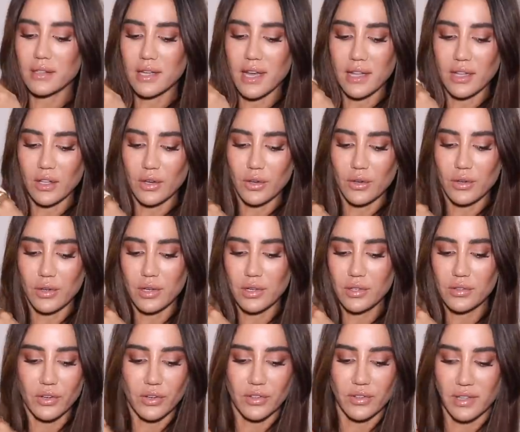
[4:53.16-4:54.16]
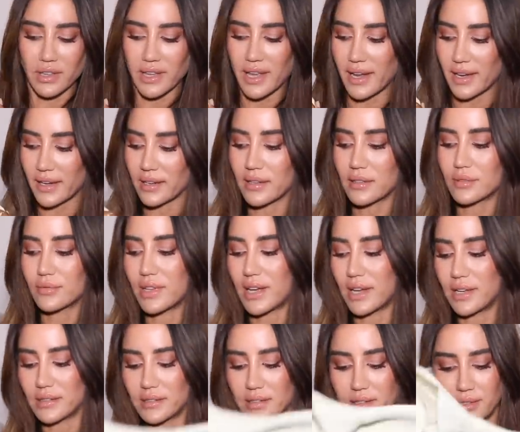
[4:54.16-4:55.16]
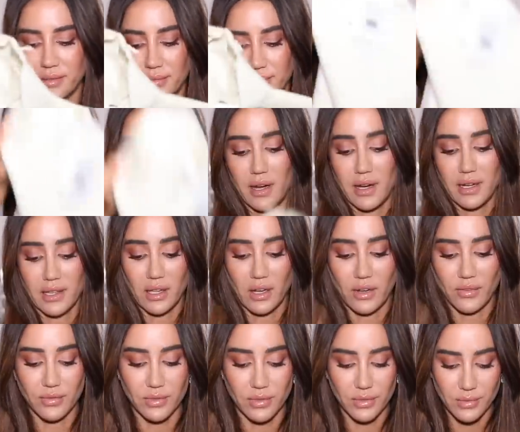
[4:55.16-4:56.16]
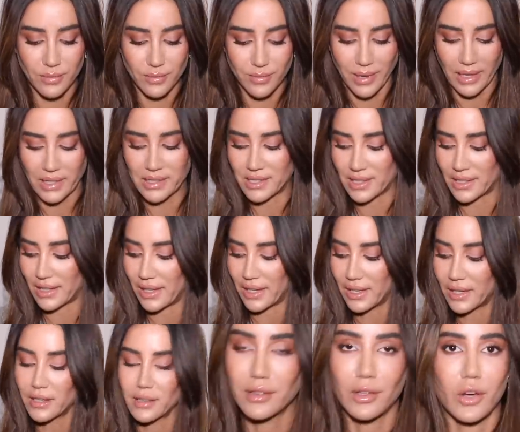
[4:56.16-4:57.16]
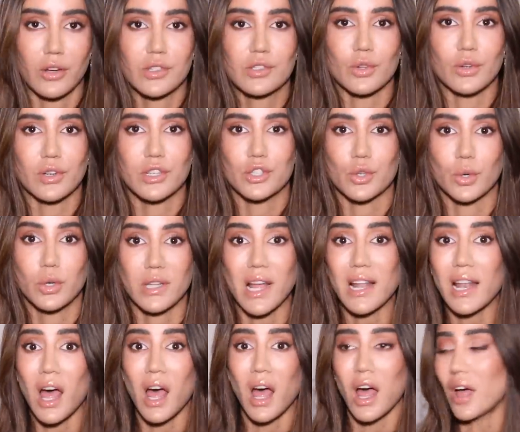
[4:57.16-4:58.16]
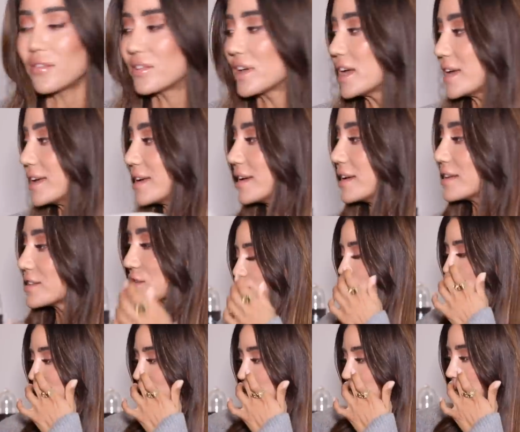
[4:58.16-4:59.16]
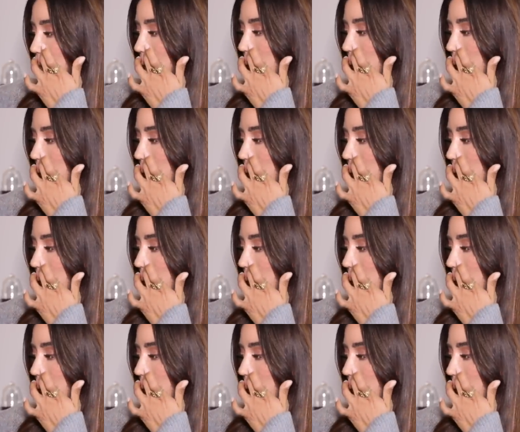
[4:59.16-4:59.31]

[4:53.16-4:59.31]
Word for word: yellow turtleneck that I love, basically. Long story short, I love it so much.